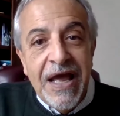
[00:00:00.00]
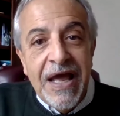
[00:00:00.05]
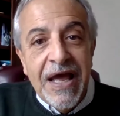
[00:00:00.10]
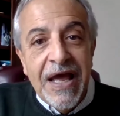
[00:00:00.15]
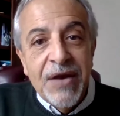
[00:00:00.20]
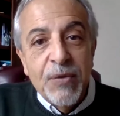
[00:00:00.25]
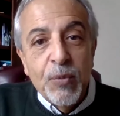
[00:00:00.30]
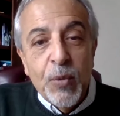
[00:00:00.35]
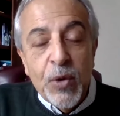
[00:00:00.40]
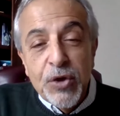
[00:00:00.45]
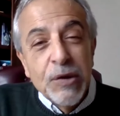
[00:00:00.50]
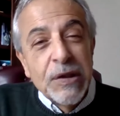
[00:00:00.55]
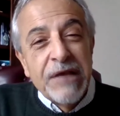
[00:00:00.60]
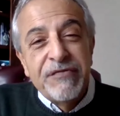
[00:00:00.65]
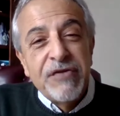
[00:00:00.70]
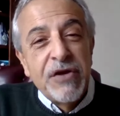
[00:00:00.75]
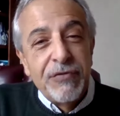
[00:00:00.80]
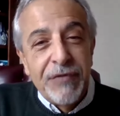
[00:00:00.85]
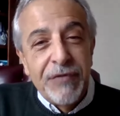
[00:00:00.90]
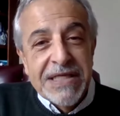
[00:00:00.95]
And when you
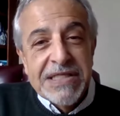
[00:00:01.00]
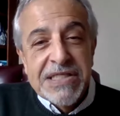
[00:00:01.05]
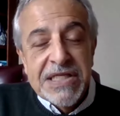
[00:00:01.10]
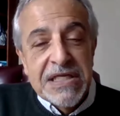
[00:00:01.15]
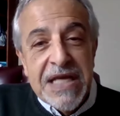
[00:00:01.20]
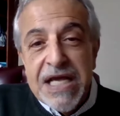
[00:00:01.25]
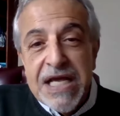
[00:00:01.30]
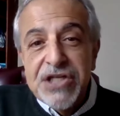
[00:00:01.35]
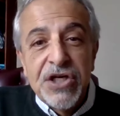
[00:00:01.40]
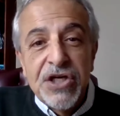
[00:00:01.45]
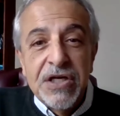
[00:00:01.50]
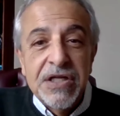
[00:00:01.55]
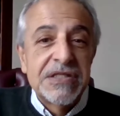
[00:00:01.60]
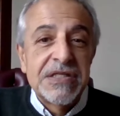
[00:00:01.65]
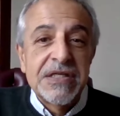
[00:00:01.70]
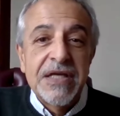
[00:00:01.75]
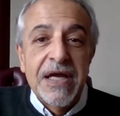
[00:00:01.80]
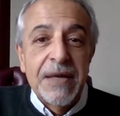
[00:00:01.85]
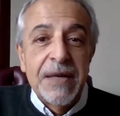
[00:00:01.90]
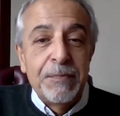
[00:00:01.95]
live in resignation,
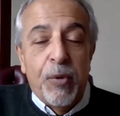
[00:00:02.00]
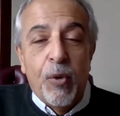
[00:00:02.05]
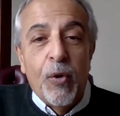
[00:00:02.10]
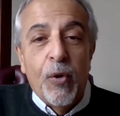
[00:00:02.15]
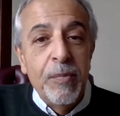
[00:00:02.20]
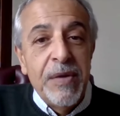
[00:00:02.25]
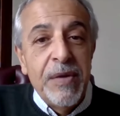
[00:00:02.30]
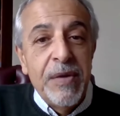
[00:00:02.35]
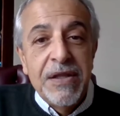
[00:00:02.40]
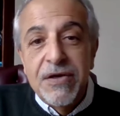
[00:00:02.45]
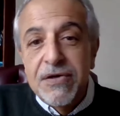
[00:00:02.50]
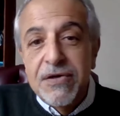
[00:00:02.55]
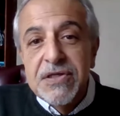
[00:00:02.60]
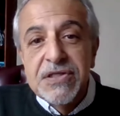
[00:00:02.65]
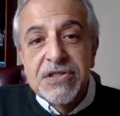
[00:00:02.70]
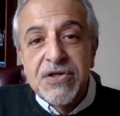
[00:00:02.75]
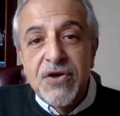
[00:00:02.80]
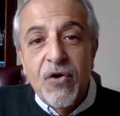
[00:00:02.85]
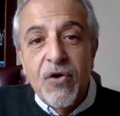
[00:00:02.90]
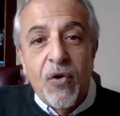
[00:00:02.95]
it's like, poor me,
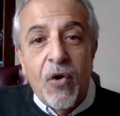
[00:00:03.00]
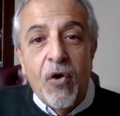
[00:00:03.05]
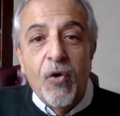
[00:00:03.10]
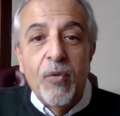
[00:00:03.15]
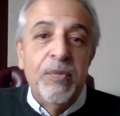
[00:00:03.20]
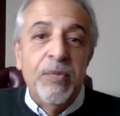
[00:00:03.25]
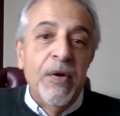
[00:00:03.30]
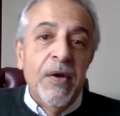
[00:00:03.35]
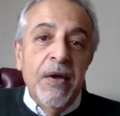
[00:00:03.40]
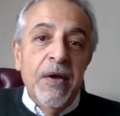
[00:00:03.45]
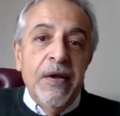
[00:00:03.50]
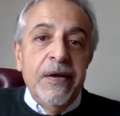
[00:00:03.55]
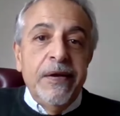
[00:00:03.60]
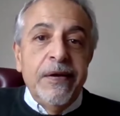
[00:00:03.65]
there is no hope.